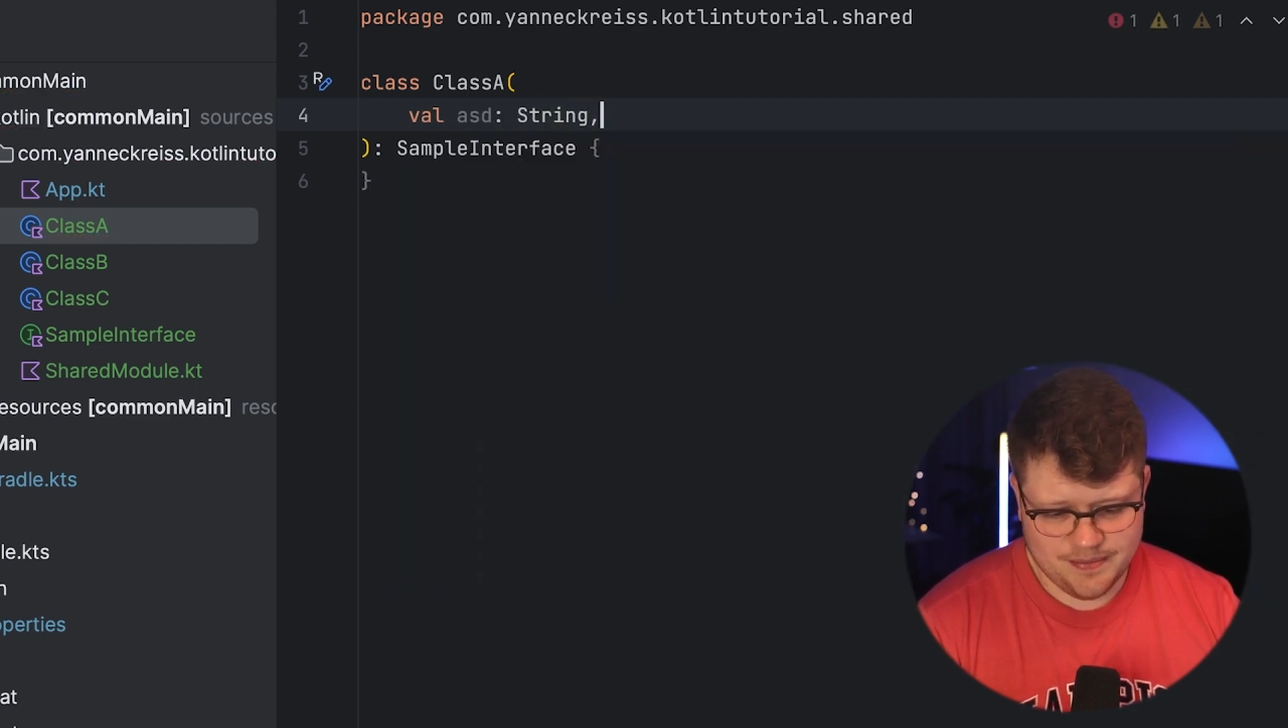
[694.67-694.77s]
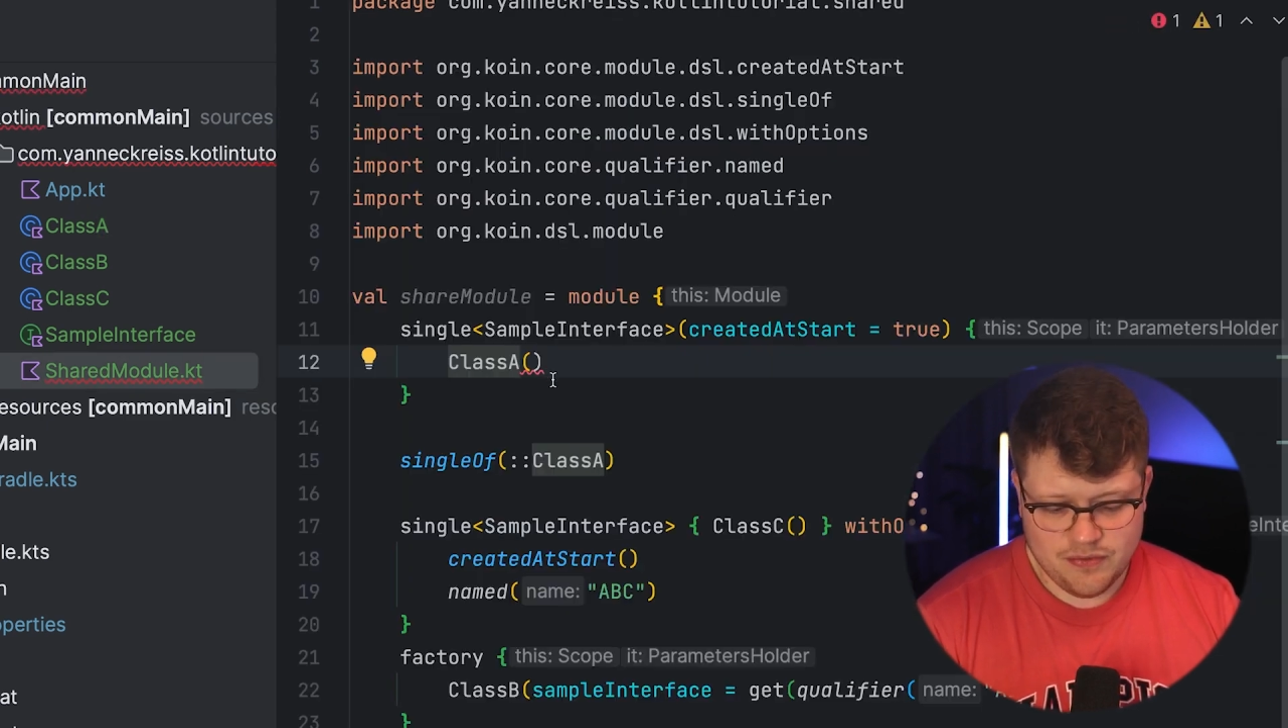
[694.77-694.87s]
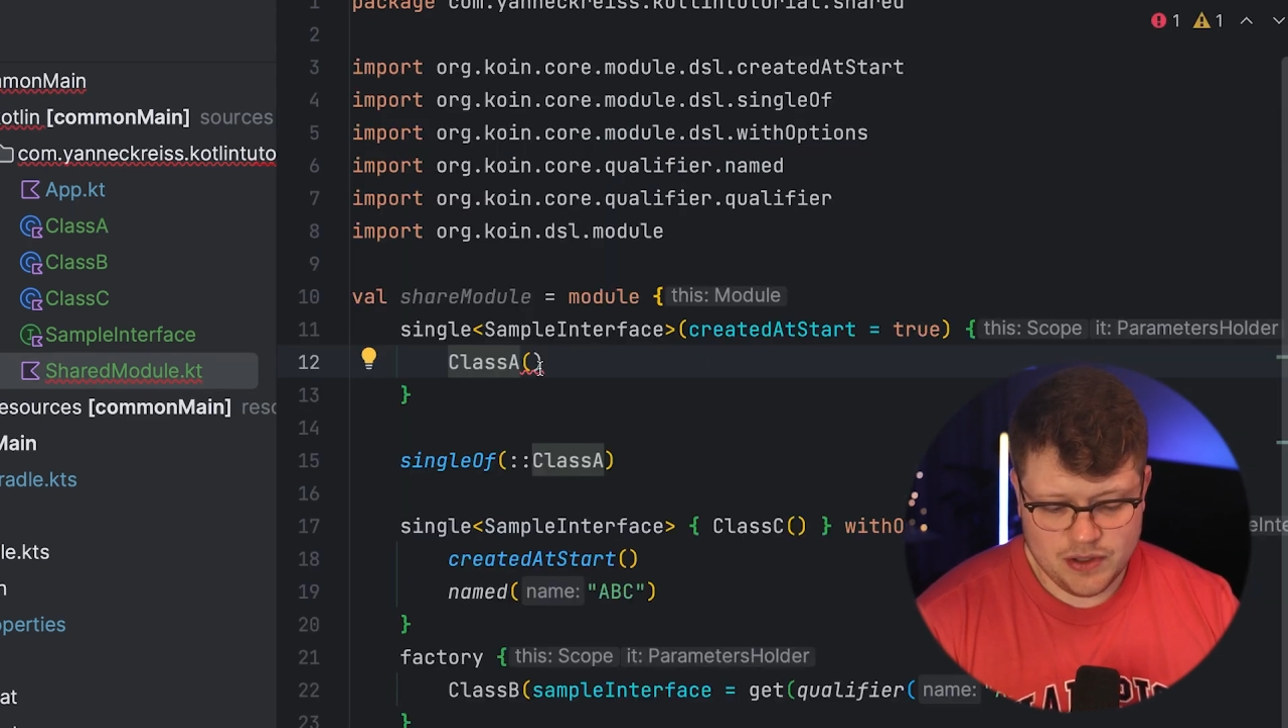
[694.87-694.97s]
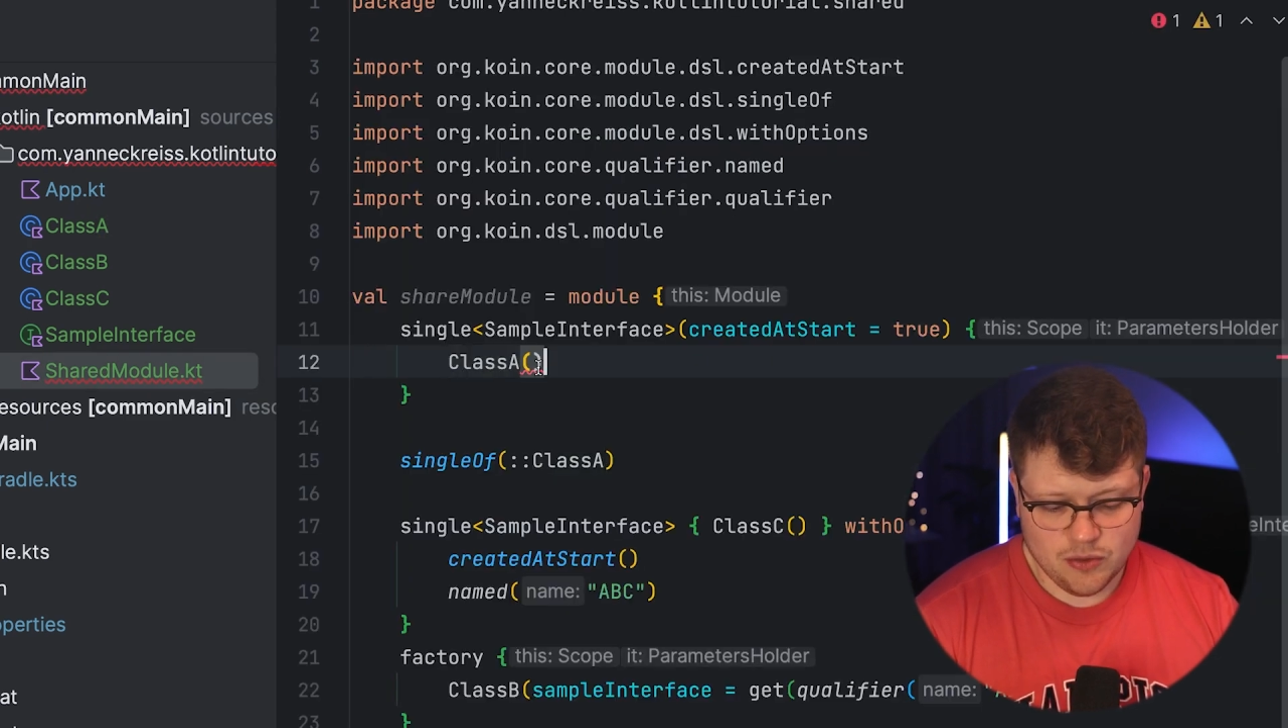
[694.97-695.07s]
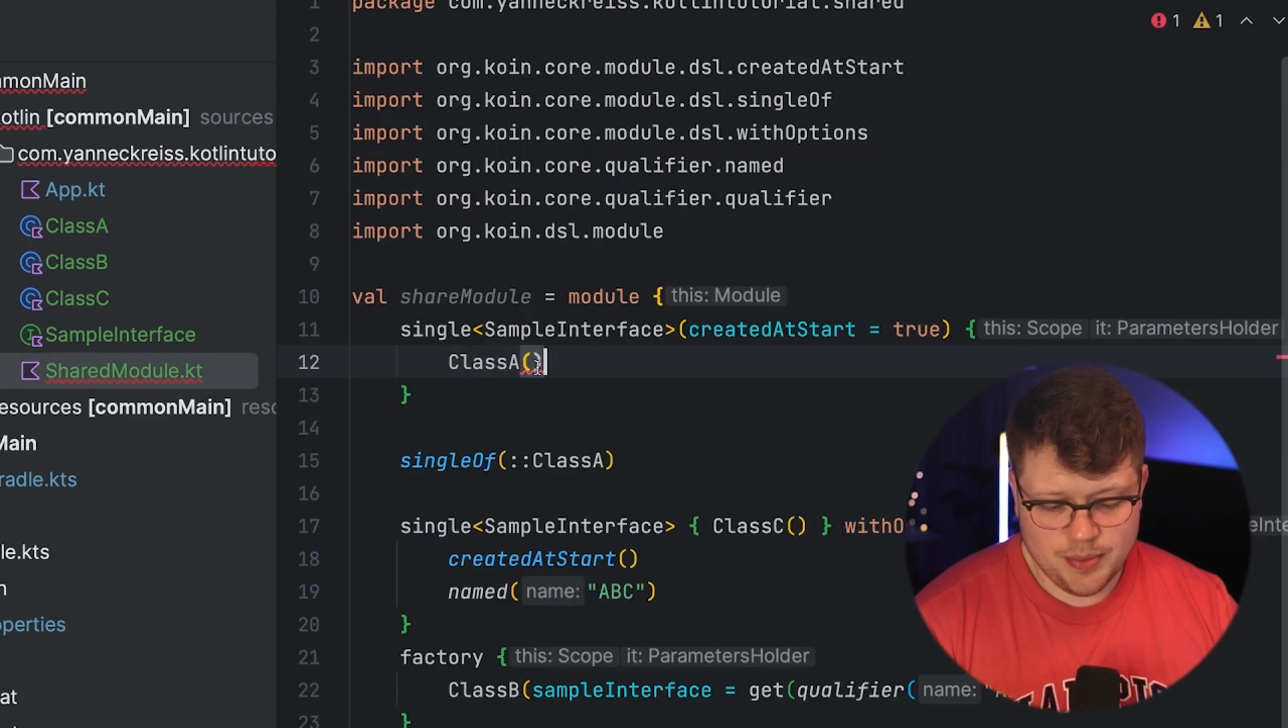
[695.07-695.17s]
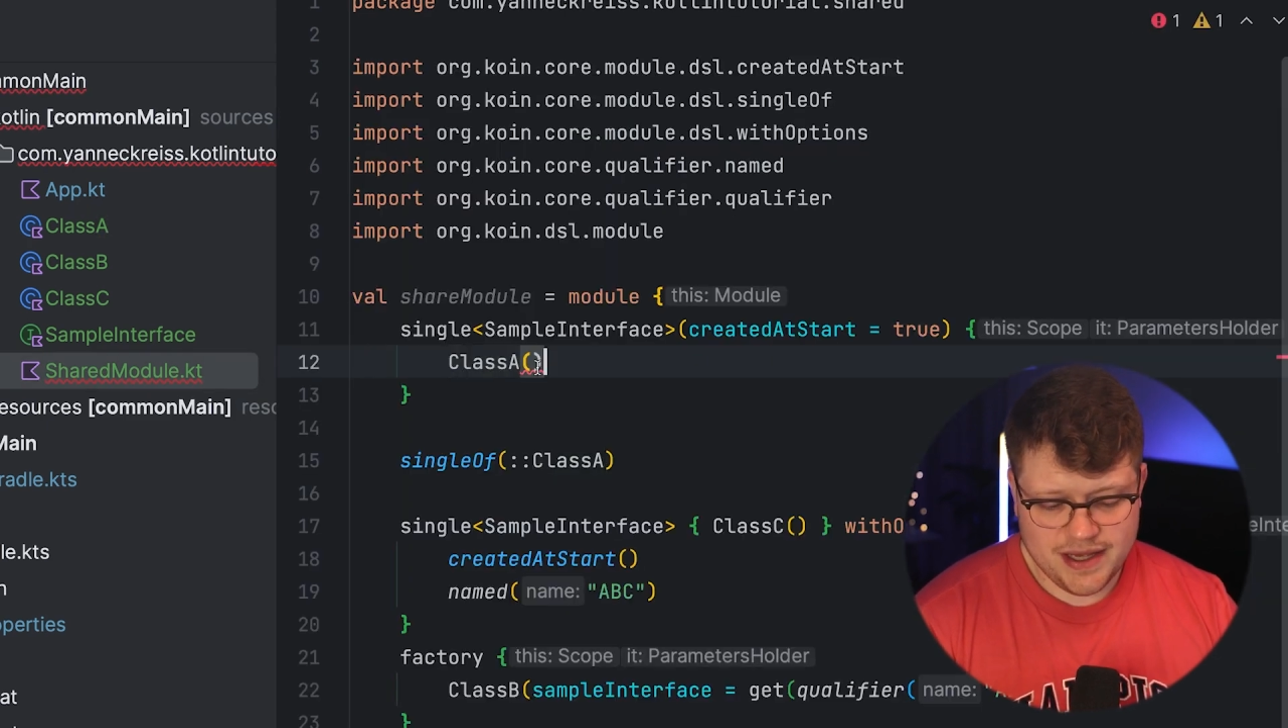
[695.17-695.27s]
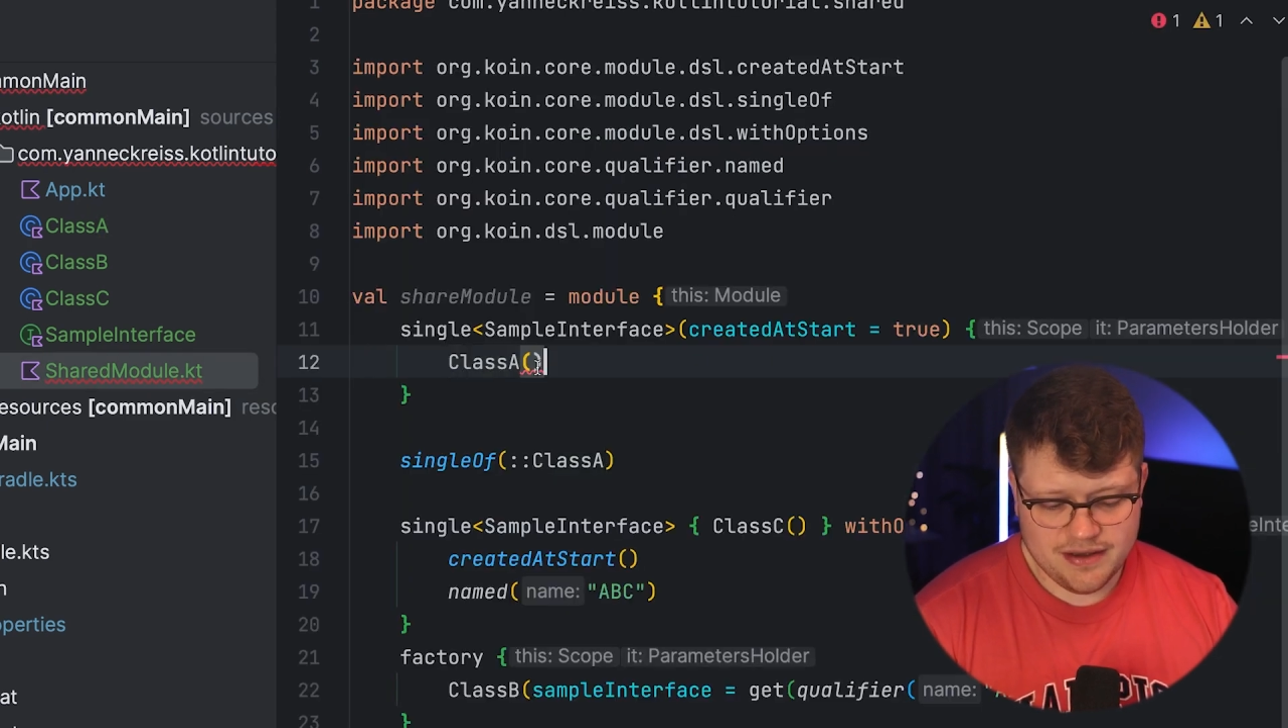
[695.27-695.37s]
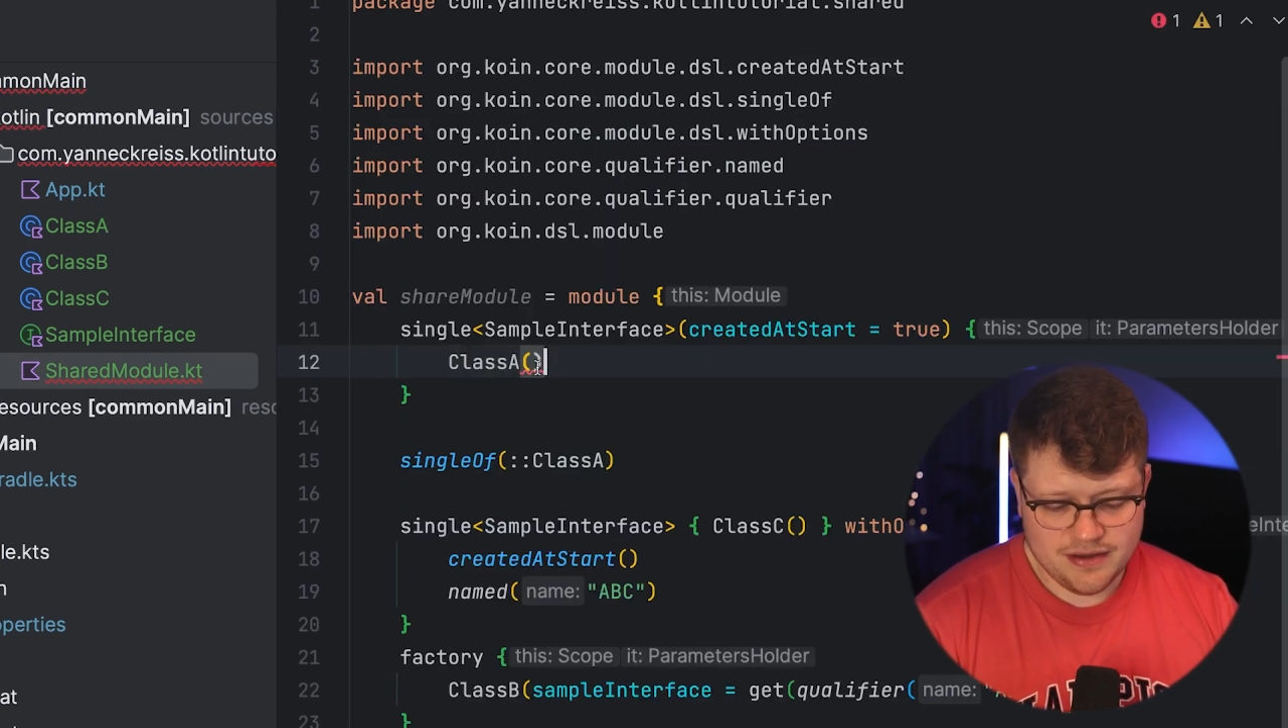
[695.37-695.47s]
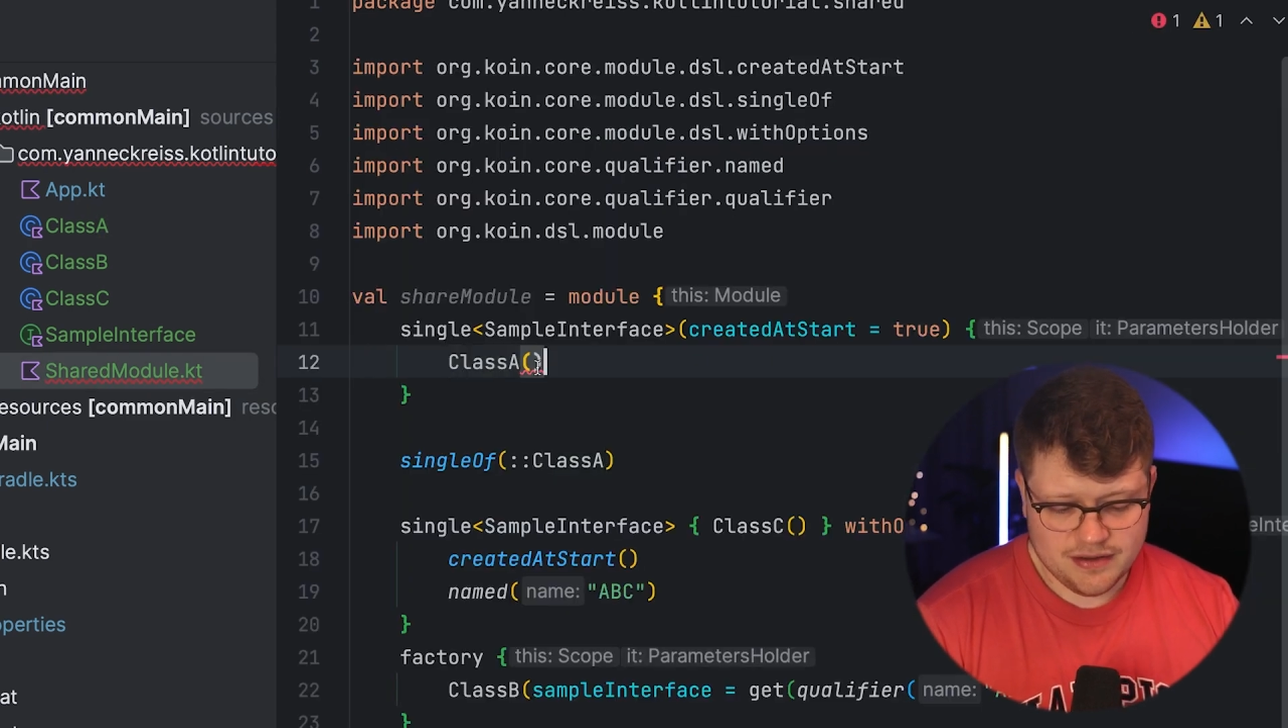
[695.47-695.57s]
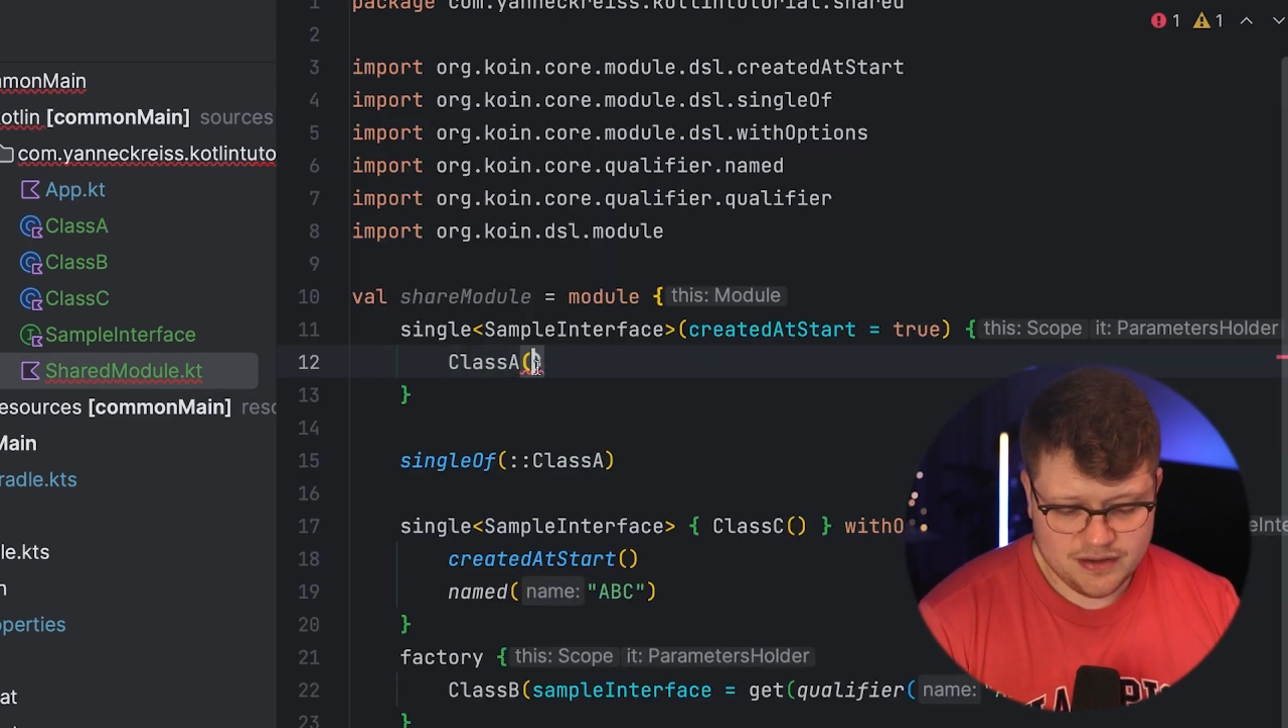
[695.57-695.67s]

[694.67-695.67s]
If we go back,